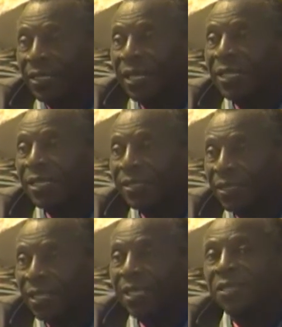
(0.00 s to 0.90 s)
the other
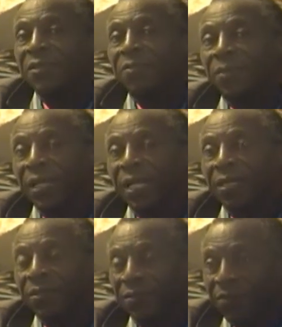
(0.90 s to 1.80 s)
stage
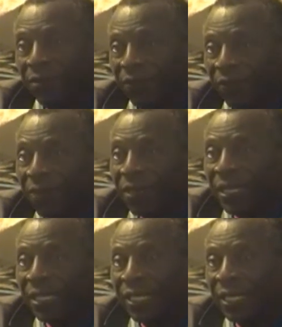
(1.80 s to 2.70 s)
belongs to the
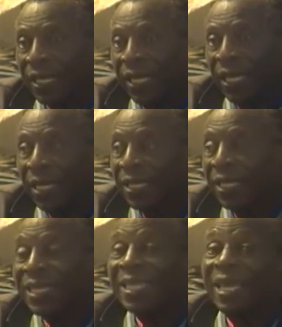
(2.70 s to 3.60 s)
family, and
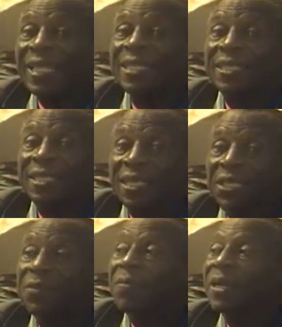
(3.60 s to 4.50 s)
then the other
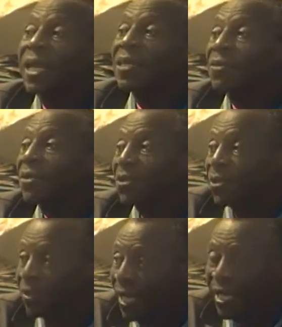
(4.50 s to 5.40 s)
stage belongs to
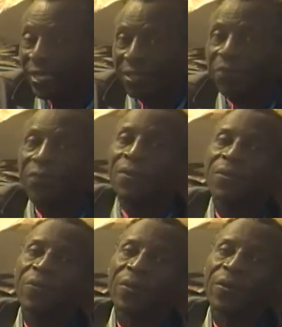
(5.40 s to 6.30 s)
society
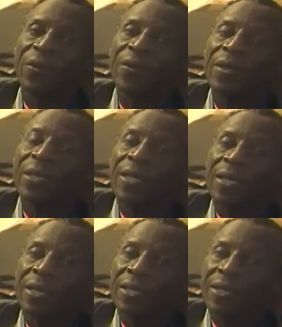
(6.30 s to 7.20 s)
where we're
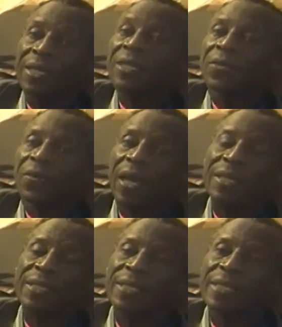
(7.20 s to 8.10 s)

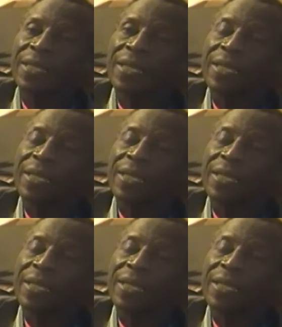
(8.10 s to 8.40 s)
interacting.